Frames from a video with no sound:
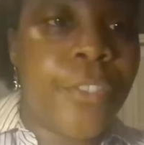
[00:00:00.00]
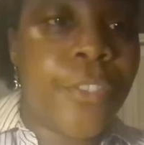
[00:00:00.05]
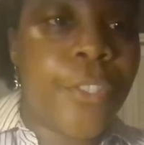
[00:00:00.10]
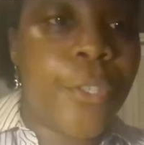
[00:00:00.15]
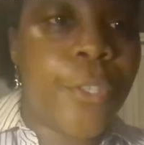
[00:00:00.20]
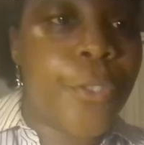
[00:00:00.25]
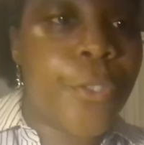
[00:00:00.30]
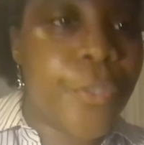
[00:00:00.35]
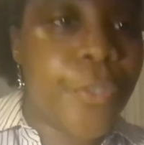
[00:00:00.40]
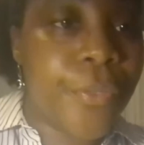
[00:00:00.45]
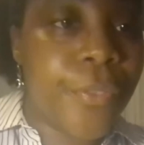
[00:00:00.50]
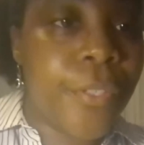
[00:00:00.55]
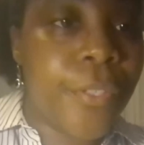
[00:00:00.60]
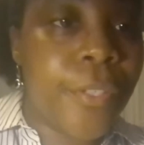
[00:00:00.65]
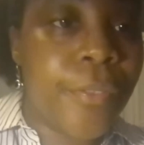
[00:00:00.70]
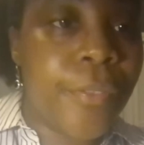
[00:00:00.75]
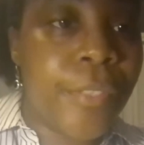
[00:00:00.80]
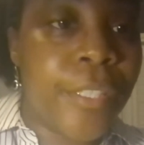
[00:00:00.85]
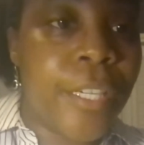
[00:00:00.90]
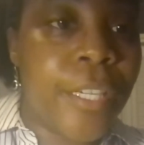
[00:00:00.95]
Church
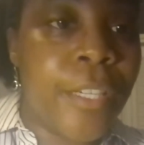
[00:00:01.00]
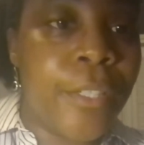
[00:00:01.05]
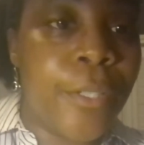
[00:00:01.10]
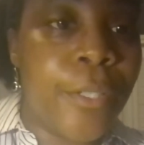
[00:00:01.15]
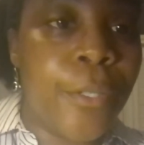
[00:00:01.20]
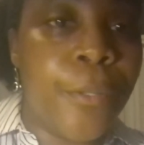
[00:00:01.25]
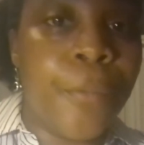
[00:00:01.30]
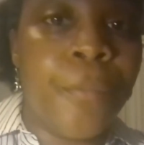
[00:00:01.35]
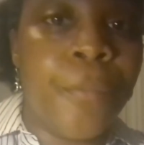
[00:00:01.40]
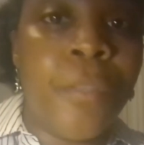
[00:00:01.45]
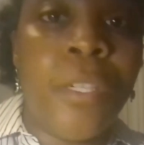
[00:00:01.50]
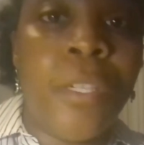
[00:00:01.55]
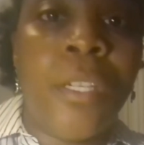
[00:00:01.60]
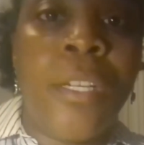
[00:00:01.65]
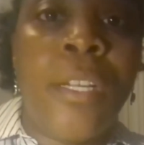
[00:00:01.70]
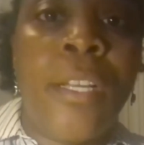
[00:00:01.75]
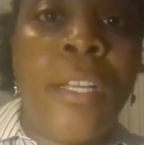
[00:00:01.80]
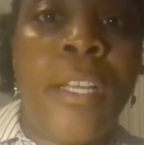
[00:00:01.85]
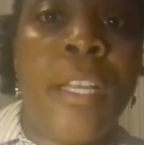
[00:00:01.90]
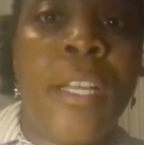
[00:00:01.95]
of the Congo.
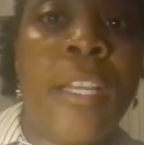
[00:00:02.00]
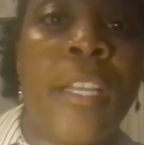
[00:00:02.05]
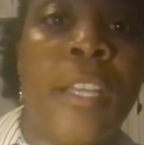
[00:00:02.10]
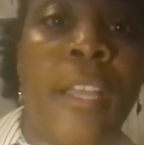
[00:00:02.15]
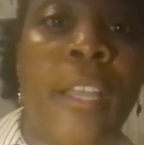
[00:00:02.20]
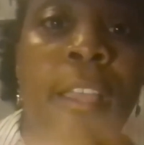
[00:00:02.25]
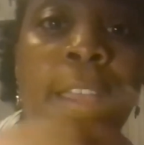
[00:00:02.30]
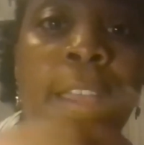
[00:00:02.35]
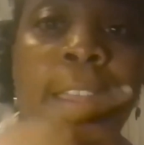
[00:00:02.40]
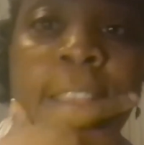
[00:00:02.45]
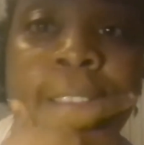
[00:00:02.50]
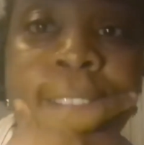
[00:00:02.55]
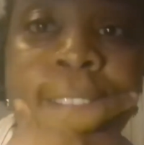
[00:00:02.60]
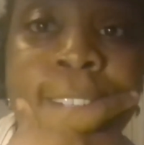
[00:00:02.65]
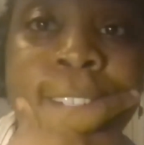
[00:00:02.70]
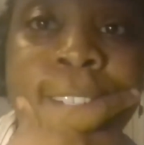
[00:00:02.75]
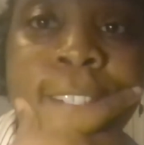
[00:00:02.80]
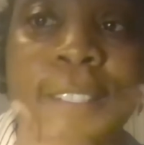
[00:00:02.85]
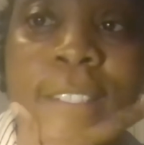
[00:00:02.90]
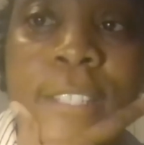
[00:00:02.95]

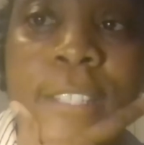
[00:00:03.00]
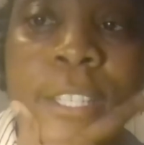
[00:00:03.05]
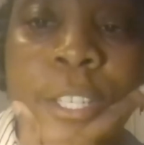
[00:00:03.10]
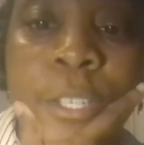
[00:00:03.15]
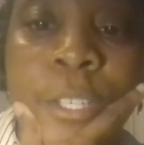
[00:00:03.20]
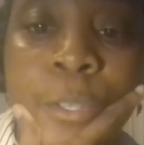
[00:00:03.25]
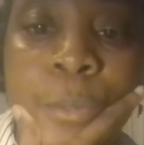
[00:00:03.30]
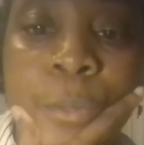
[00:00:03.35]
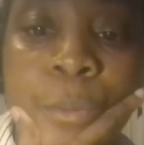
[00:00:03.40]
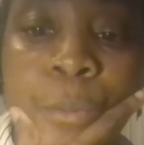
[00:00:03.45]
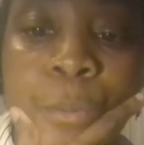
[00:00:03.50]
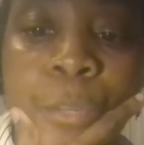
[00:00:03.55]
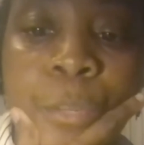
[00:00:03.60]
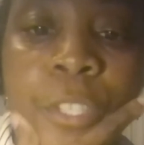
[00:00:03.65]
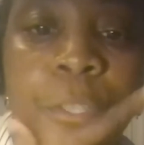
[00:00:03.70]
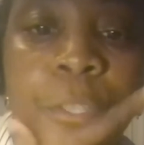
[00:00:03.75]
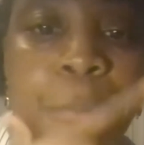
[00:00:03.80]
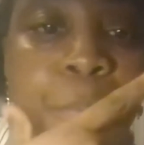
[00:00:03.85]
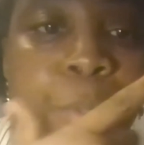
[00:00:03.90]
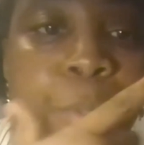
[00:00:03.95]
And there
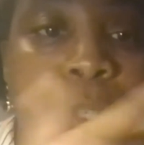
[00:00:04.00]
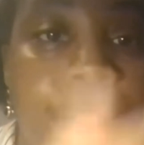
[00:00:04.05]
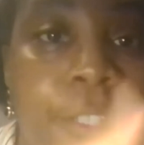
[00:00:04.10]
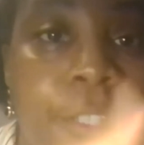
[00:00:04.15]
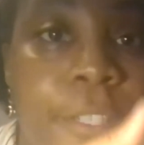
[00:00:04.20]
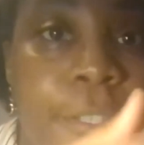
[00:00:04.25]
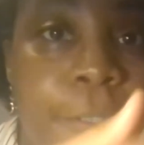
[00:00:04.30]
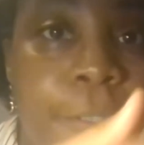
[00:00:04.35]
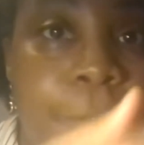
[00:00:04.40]
was a book